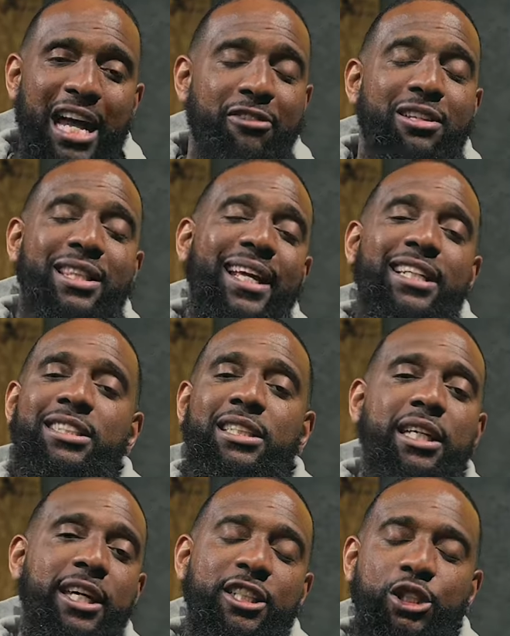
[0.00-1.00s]
everything is
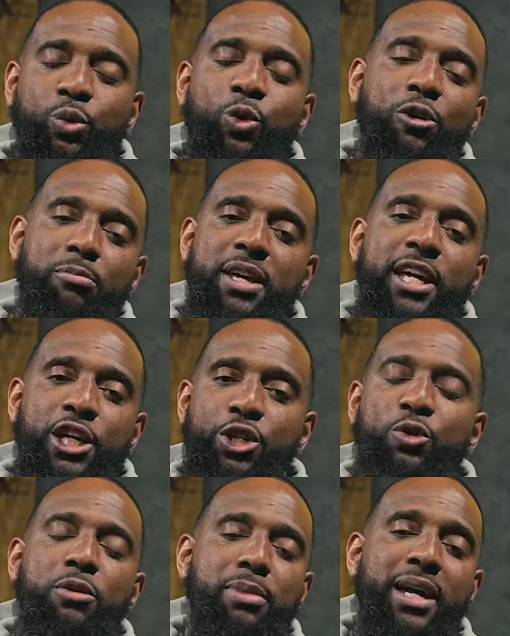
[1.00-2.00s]
geared toward making
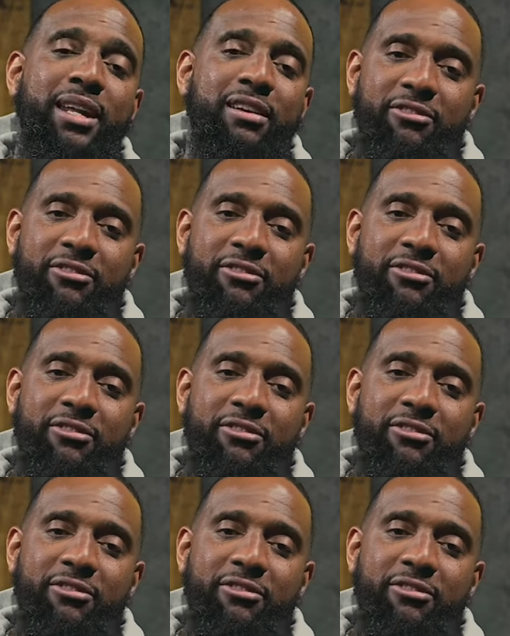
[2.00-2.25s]
you a better